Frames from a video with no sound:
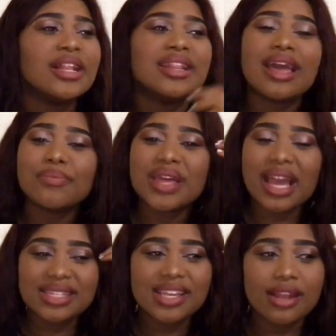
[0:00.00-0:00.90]
Like me,
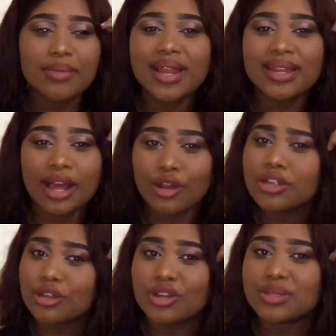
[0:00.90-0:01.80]
guys, I'm living
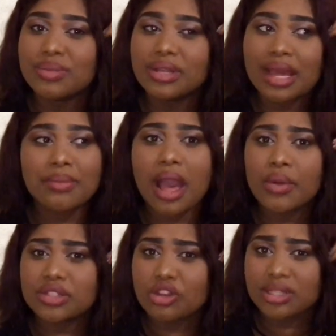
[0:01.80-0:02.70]
alone because, like, I
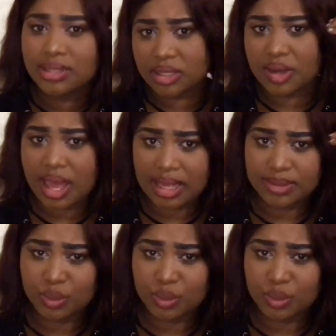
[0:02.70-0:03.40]
was not serious.